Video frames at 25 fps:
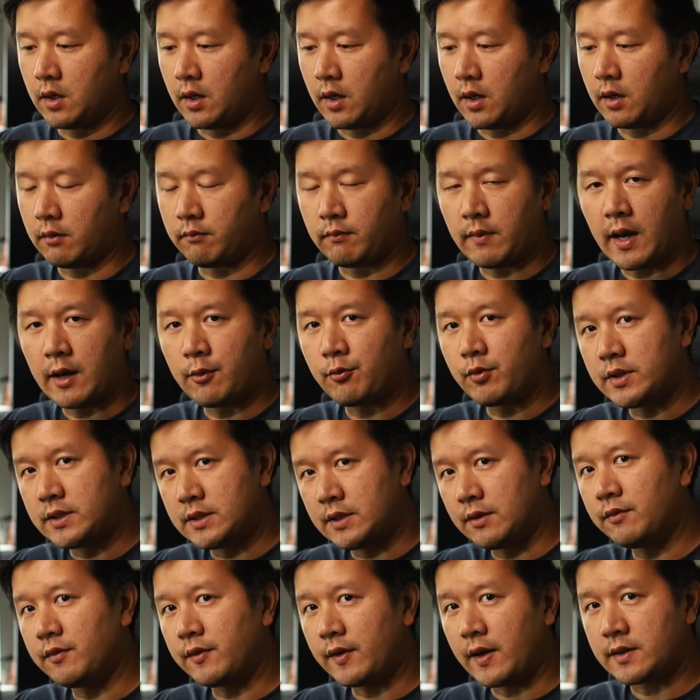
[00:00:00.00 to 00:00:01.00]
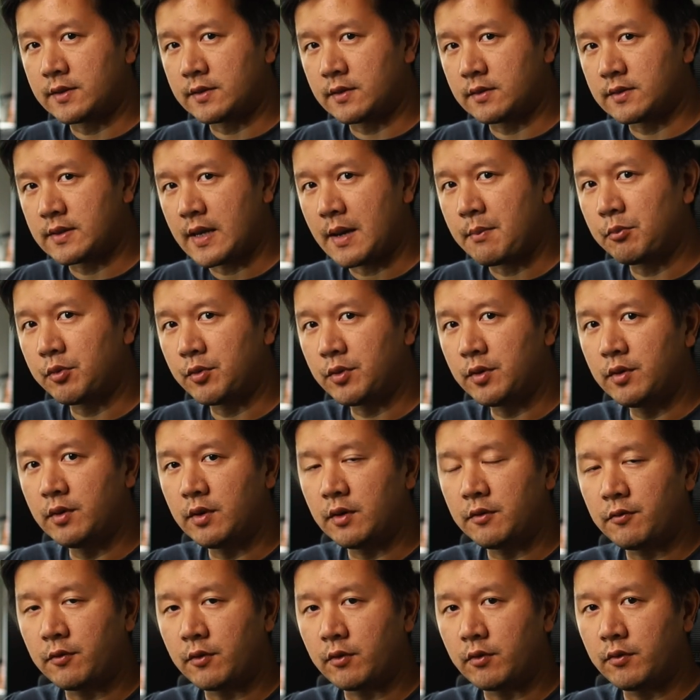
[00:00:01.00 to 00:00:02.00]
I received it as a sample
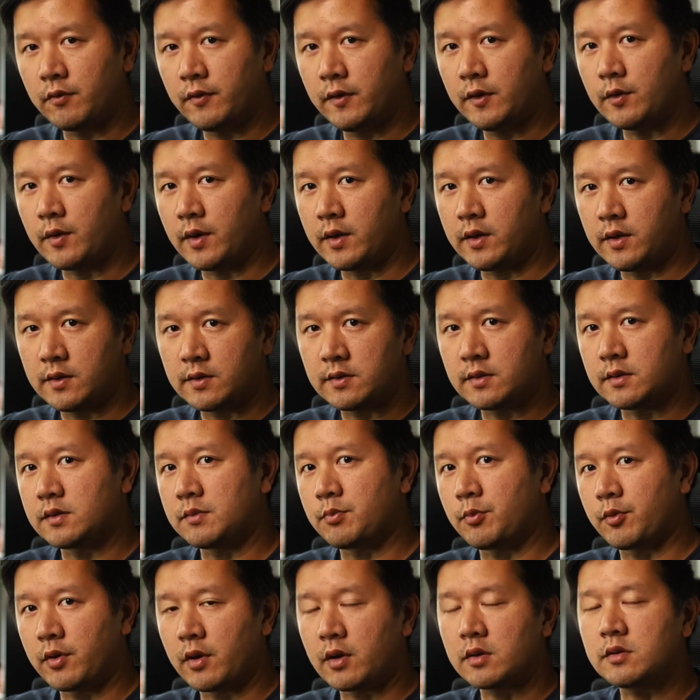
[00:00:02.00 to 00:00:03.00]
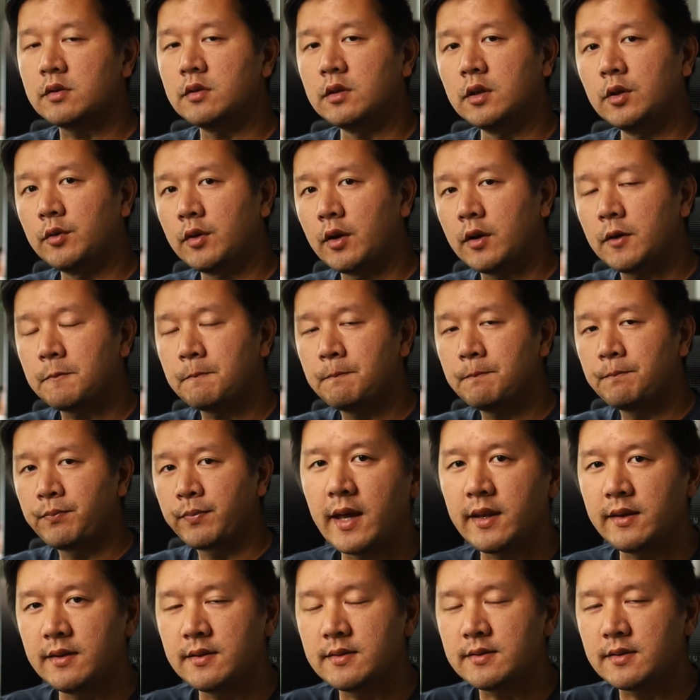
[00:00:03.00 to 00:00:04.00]
unit for review, and this is production unit,
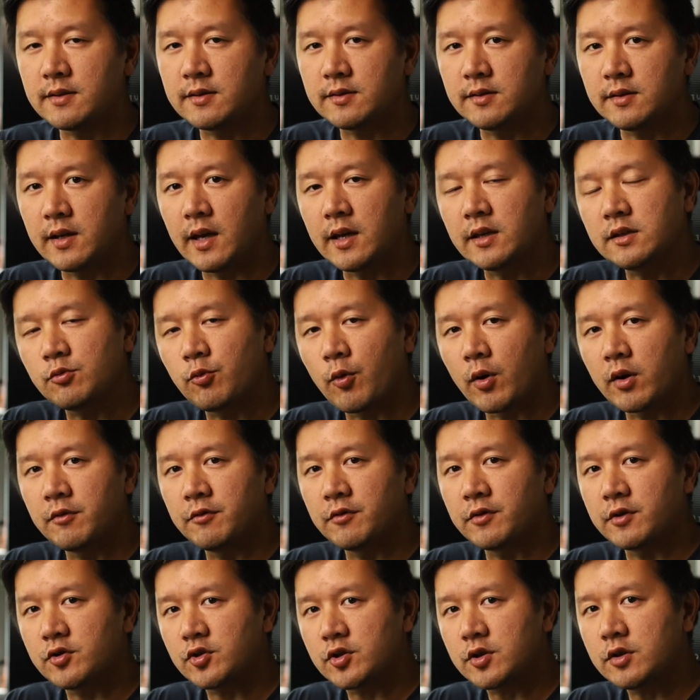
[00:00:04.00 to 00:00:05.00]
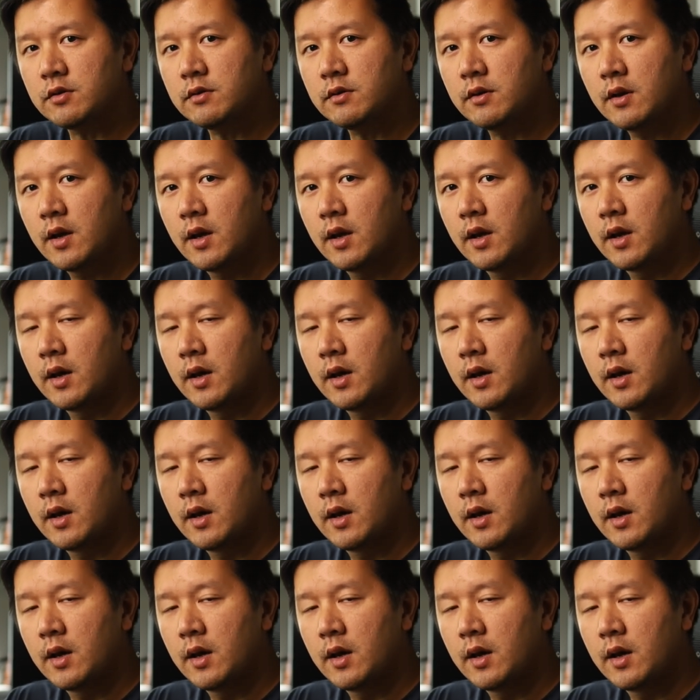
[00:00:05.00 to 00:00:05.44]
and this is the H1 version.